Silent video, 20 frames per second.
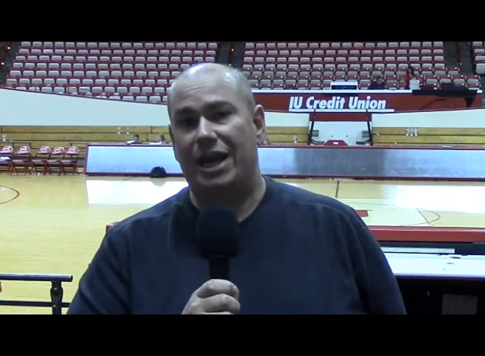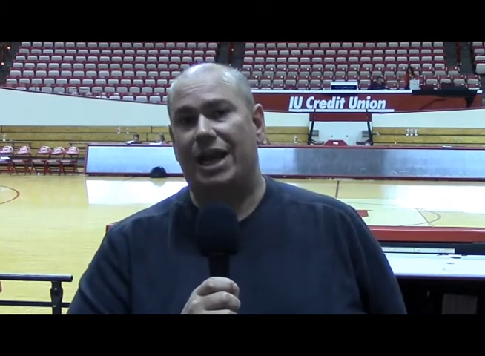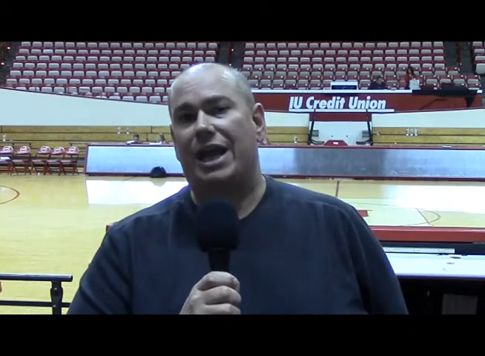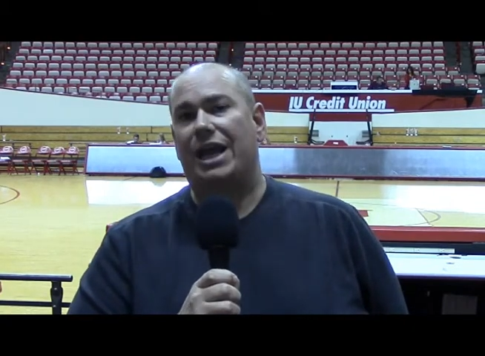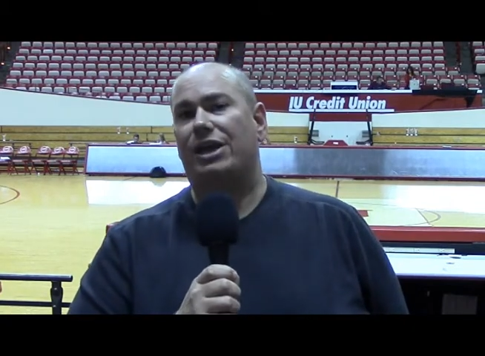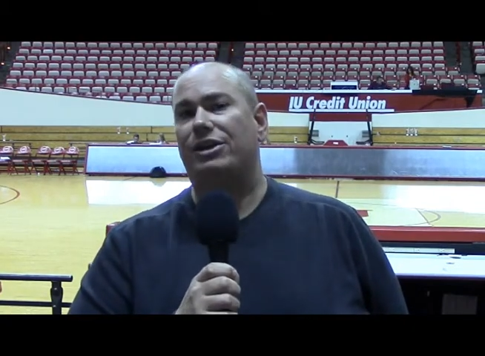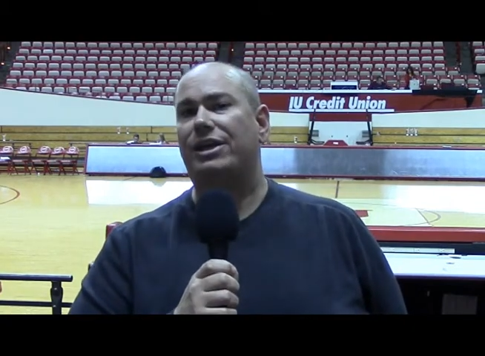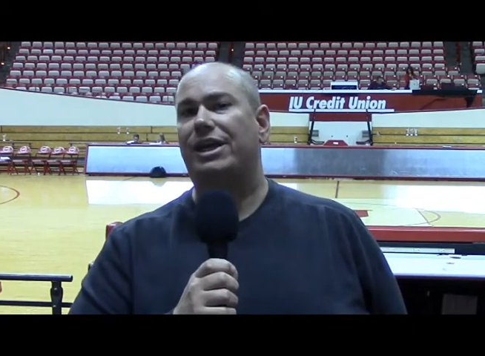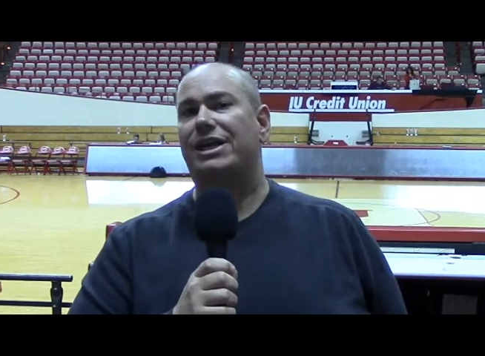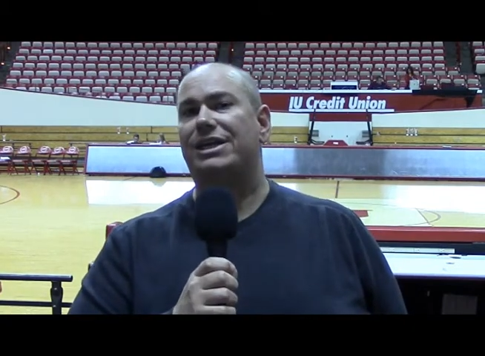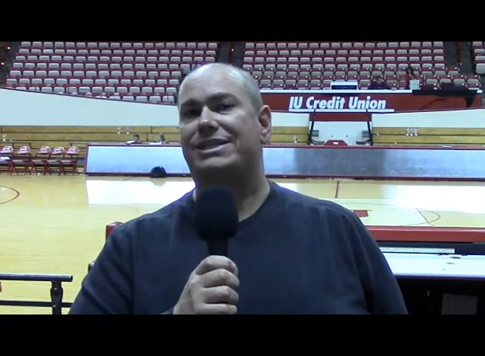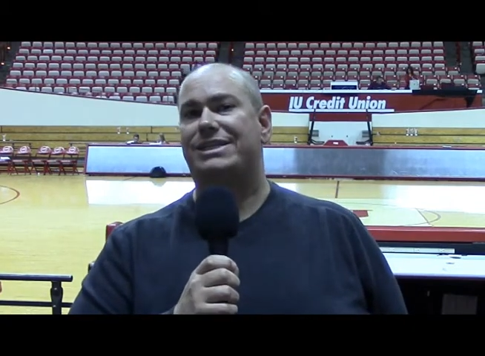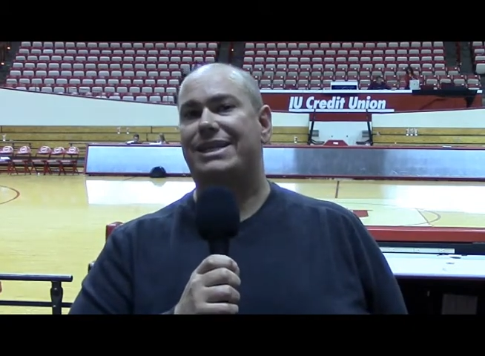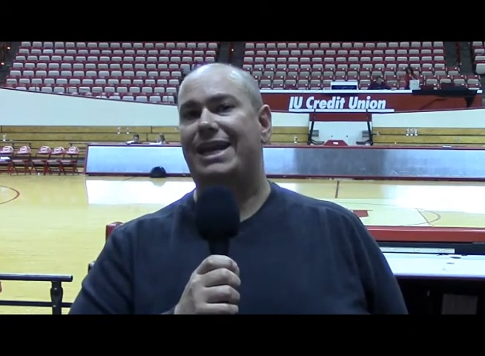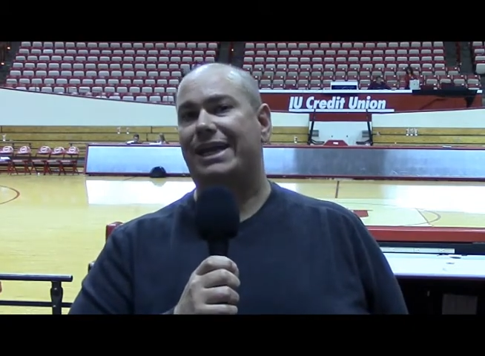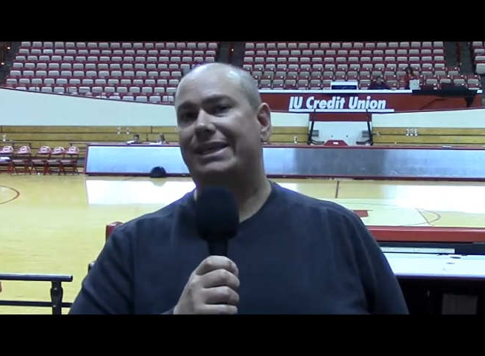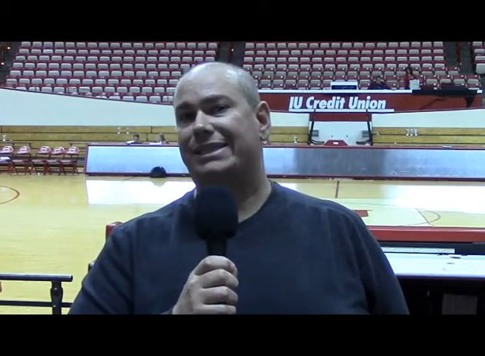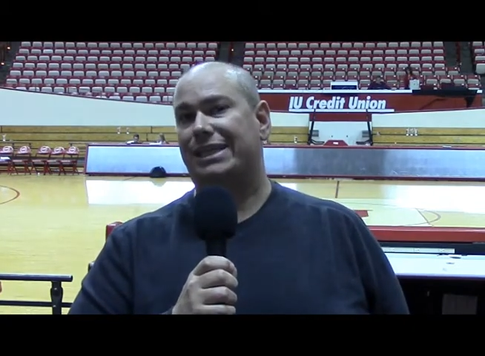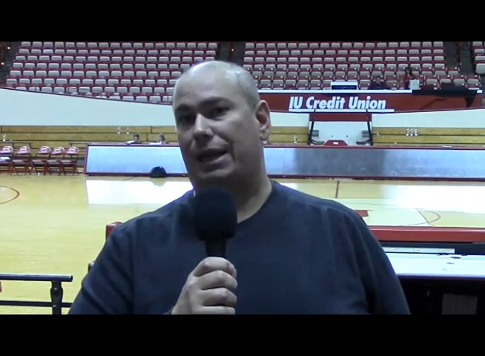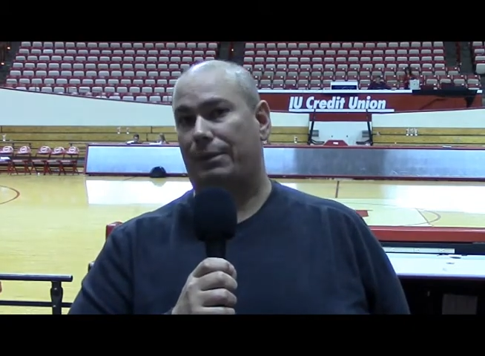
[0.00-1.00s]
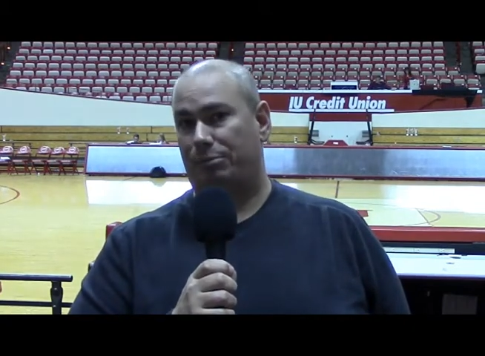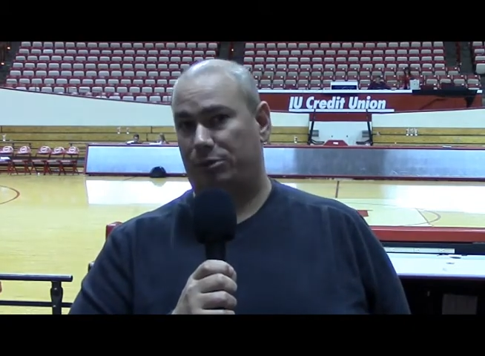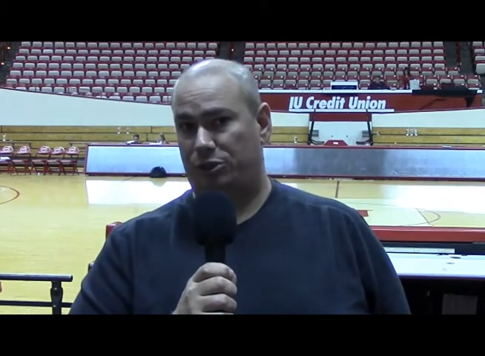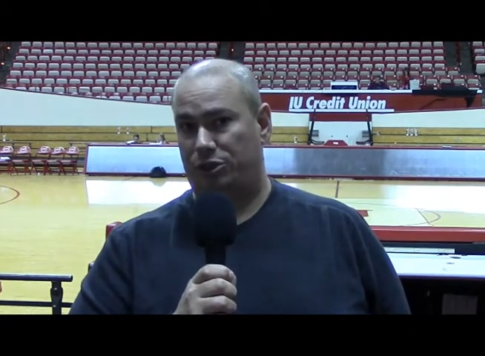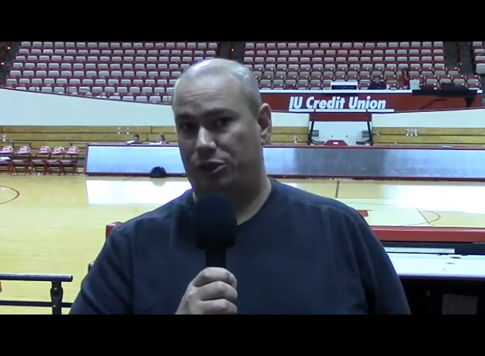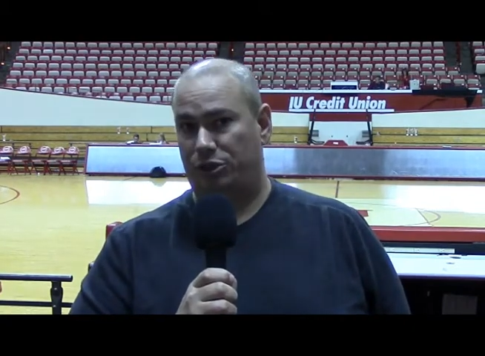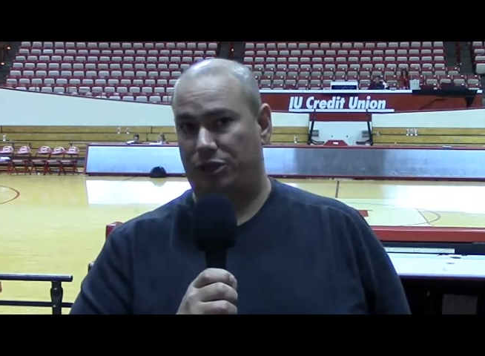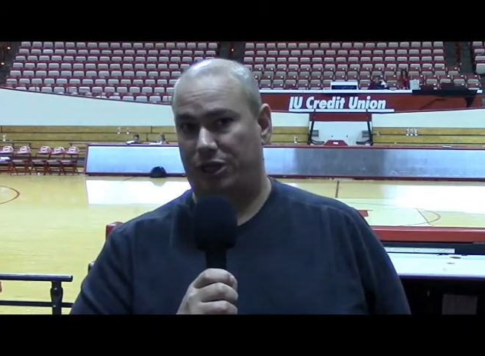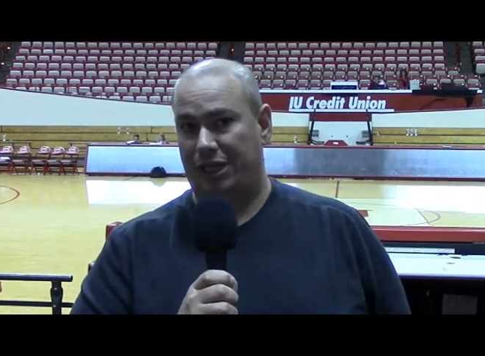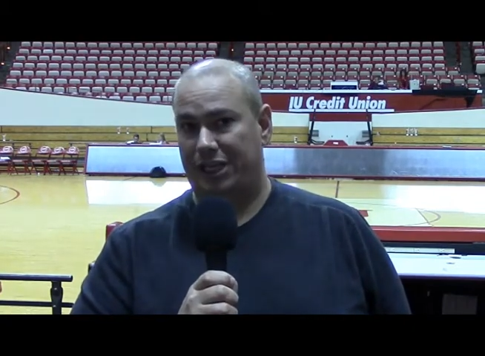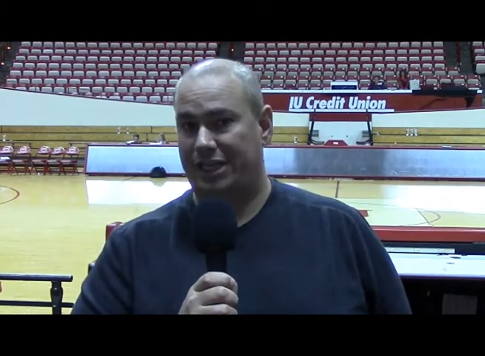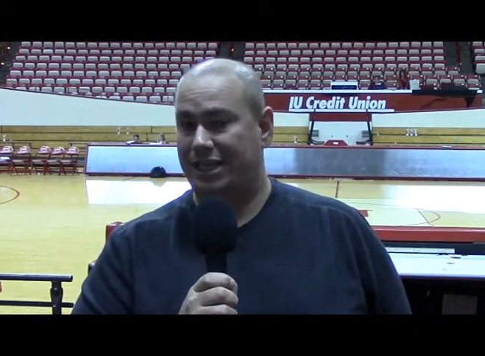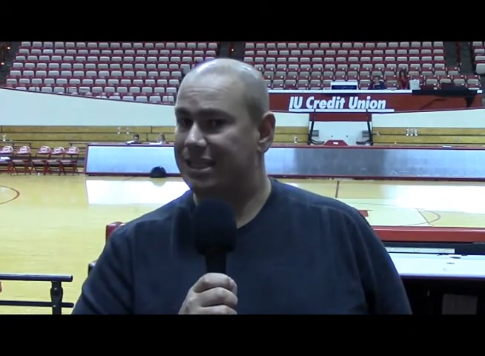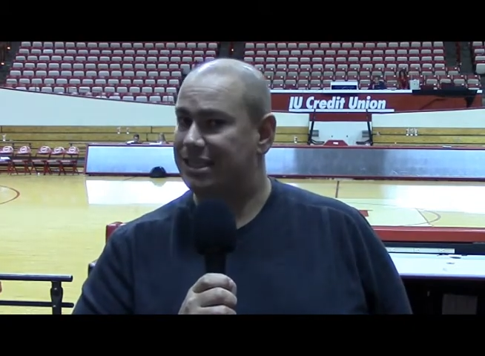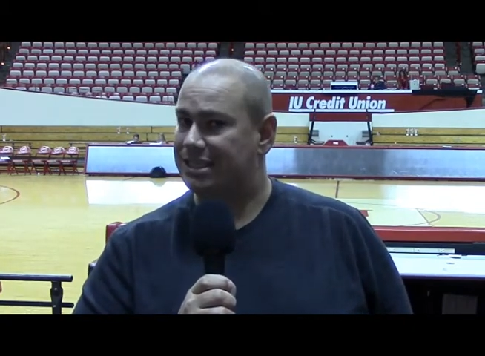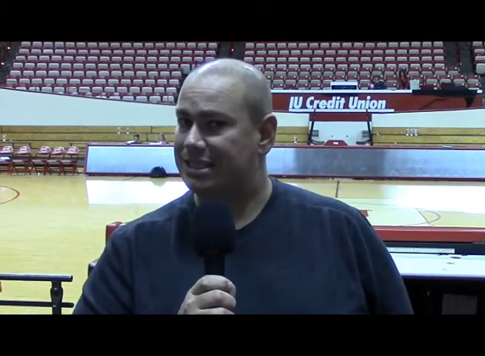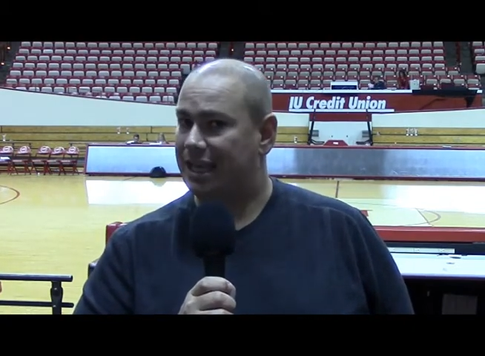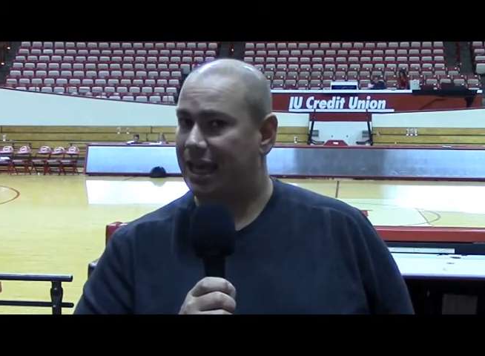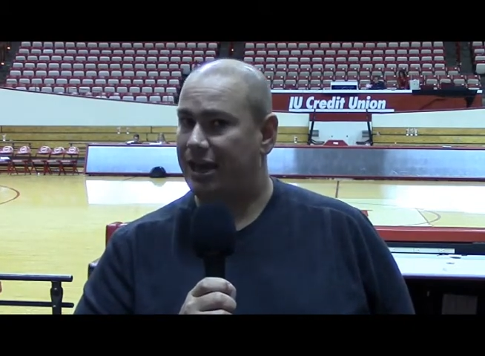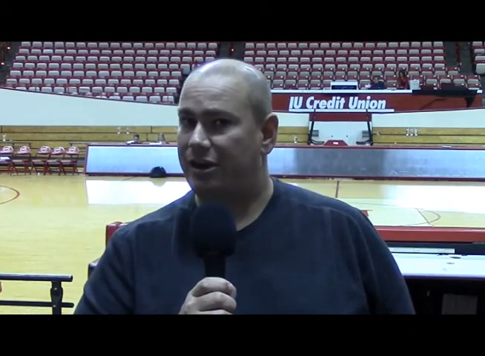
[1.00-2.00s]
He'll get his next opportunity this
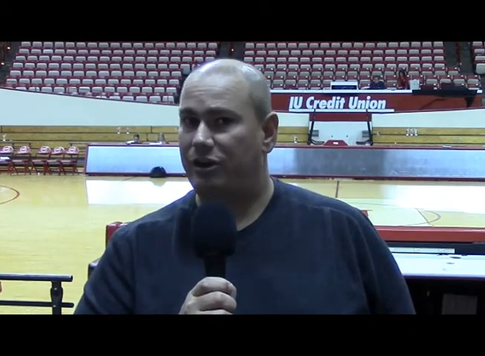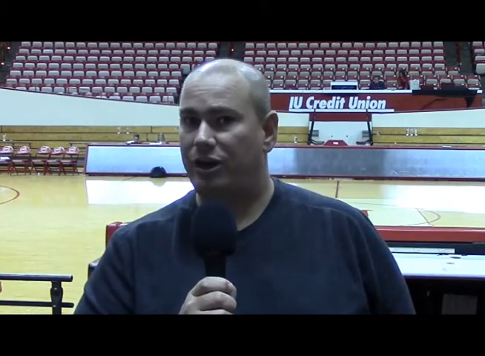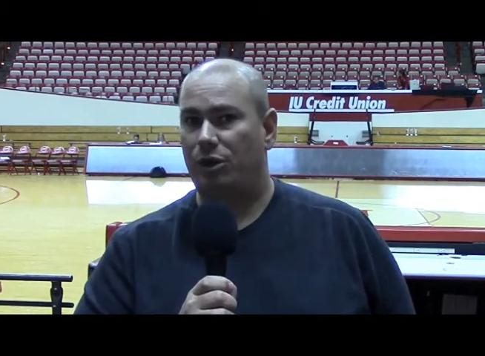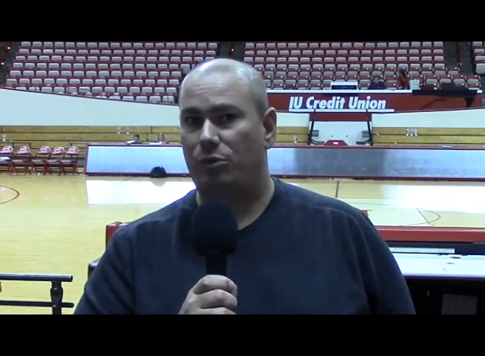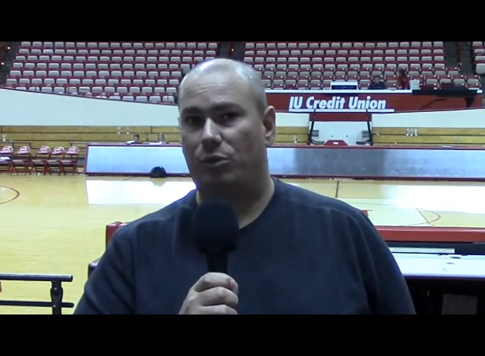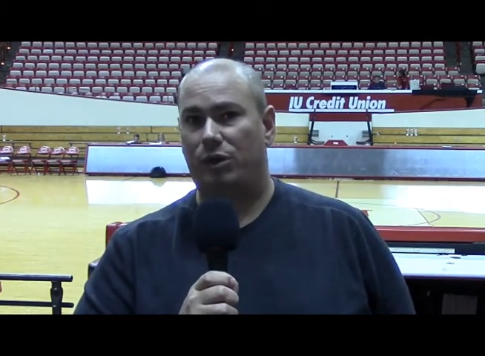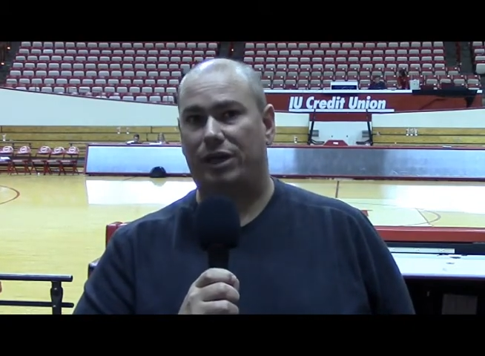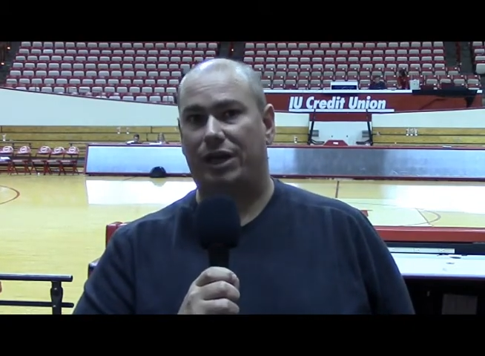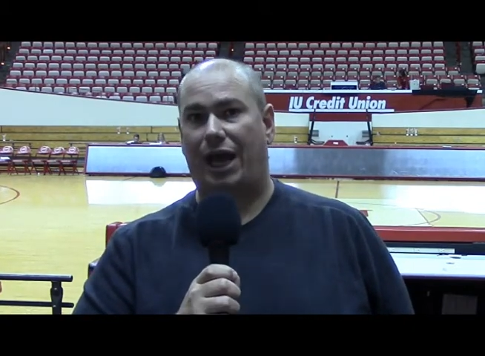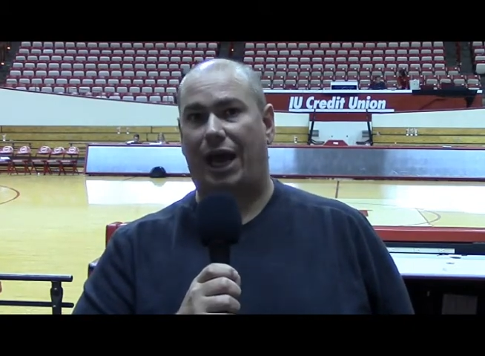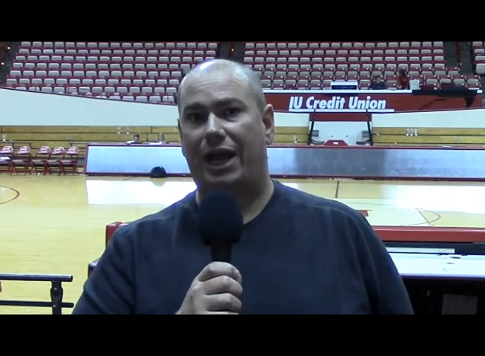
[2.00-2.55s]
Saturday when